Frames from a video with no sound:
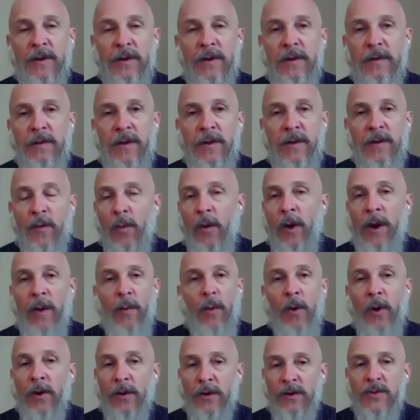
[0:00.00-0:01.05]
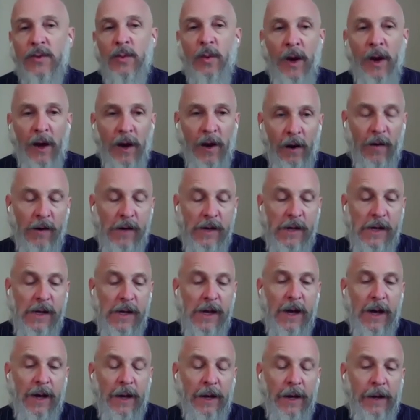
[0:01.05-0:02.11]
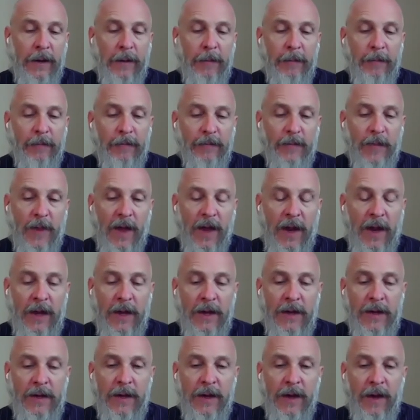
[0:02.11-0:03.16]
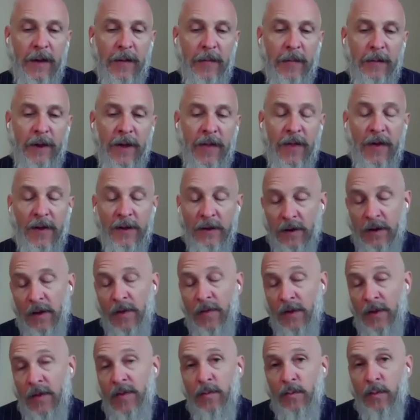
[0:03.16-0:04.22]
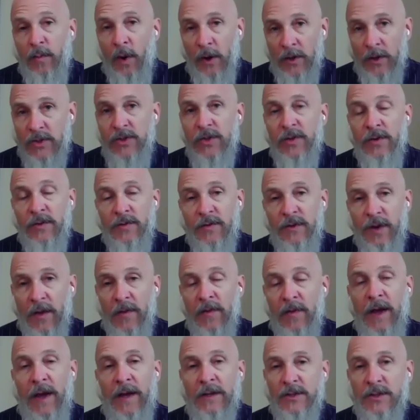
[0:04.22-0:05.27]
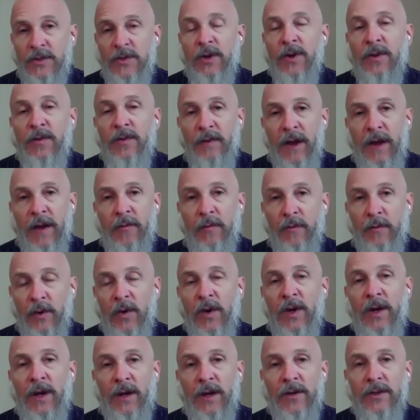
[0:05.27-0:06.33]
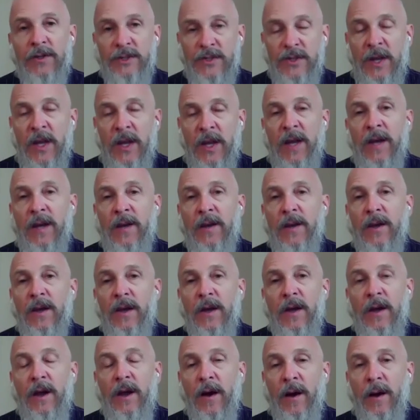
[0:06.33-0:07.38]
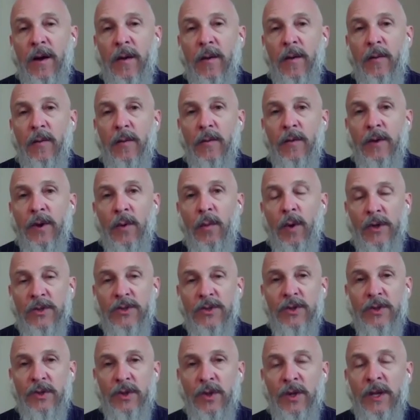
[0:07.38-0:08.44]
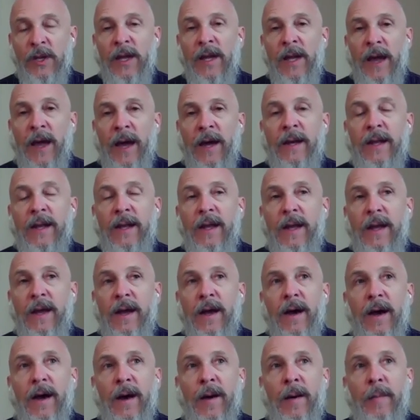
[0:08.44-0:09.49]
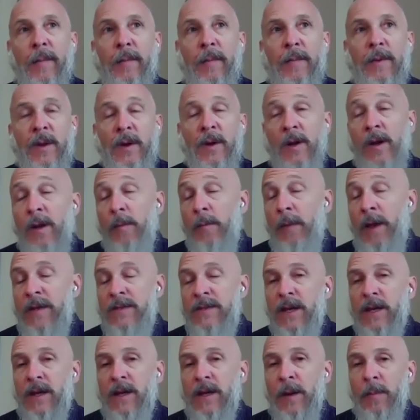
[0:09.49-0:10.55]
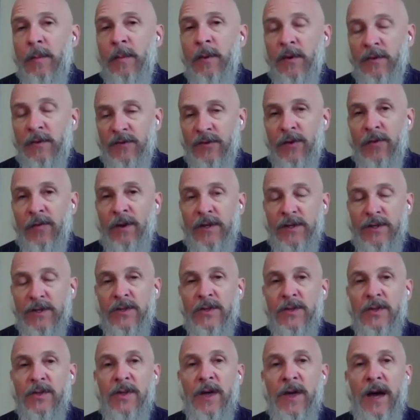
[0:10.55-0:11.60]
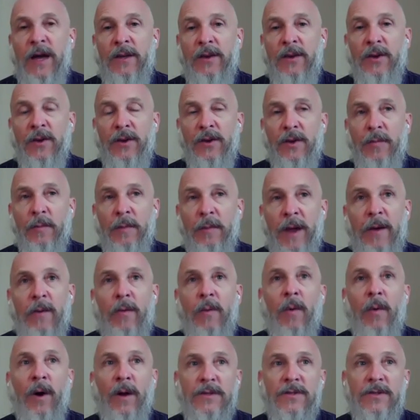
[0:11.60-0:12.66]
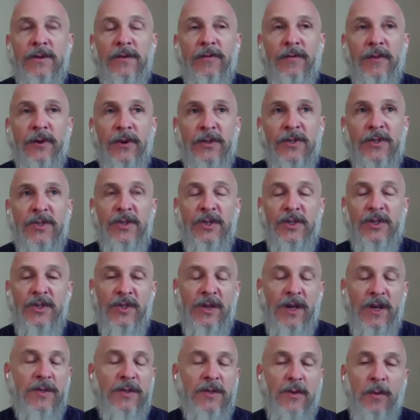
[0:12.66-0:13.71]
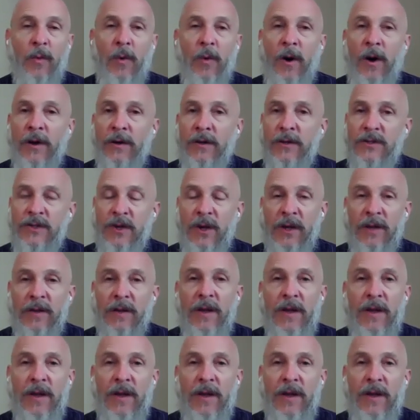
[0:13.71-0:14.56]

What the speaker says: Either way works well. And then once you've done that survey and really understand, what you're looking at, and it may take a couple of surveys to do that. You may want to first just test the waters on